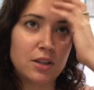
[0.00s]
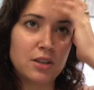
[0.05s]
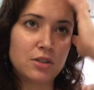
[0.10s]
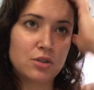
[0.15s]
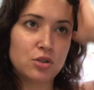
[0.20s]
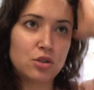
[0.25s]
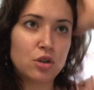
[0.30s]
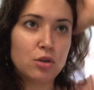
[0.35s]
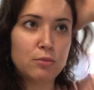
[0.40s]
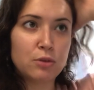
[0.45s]

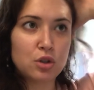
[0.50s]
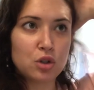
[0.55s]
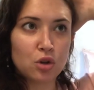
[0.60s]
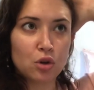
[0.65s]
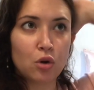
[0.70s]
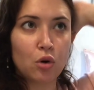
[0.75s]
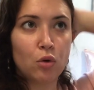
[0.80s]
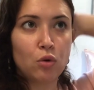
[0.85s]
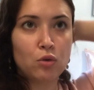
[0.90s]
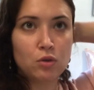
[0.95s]
There's so much
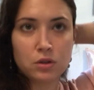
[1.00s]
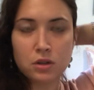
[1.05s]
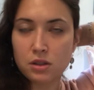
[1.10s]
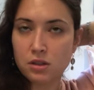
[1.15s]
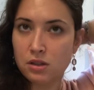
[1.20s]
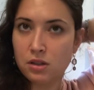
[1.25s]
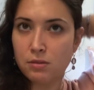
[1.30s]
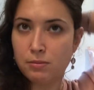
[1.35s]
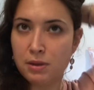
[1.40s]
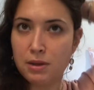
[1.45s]
gold
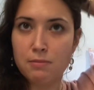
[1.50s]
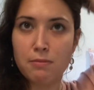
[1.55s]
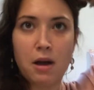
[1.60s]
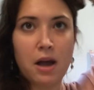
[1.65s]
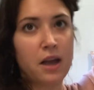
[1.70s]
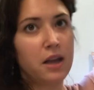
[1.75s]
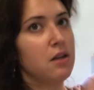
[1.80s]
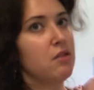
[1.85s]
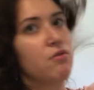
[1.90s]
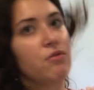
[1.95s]
to be
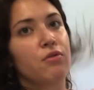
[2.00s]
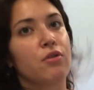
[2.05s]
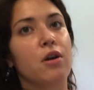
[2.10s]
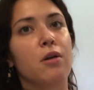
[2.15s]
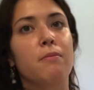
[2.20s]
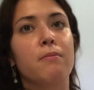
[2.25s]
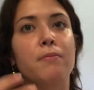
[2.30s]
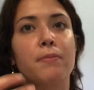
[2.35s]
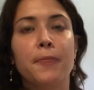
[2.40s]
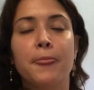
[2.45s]
mined
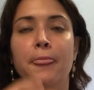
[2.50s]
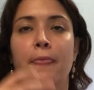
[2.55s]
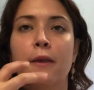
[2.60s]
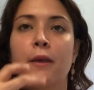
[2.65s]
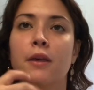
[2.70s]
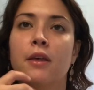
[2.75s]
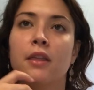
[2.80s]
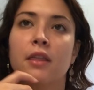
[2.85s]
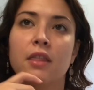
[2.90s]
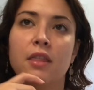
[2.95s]
from
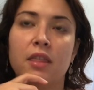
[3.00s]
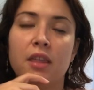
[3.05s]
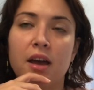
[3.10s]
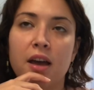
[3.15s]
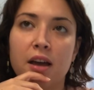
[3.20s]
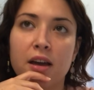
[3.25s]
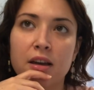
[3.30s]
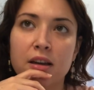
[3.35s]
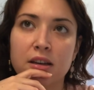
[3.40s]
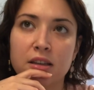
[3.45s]

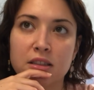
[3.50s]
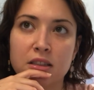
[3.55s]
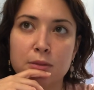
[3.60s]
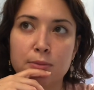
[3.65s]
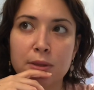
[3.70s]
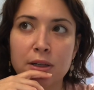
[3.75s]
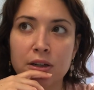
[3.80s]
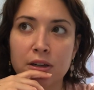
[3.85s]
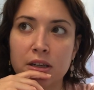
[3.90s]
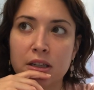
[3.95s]
that
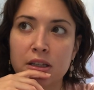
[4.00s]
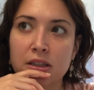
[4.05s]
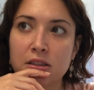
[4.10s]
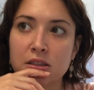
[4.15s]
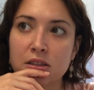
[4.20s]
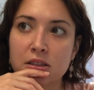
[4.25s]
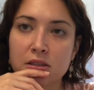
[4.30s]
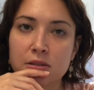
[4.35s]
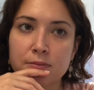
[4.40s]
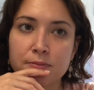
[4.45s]

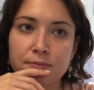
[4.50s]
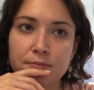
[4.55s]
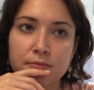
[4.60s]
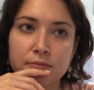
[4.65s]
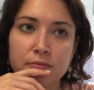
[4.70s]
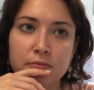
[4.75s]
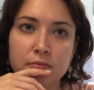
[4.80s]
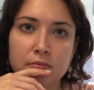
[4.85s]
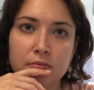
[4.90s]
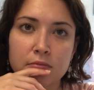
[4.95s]
experience.
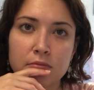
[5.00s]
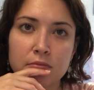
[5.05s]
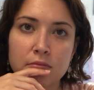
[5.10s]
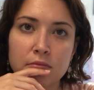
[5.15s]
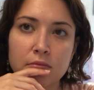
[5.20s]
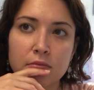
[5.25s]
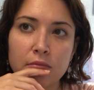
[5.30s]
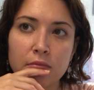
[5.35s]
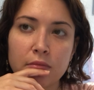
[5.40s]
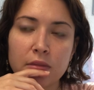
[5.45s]

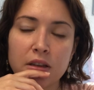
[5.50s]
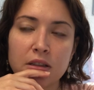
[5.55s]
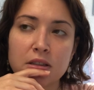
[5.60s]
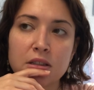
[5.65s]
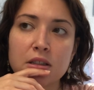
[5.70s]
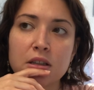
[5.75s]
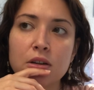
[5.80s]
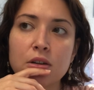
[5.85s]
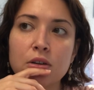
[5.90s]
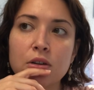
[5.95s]

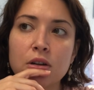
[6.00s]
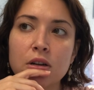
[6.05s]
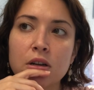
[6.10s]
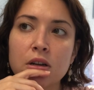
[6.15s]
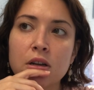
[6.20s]
So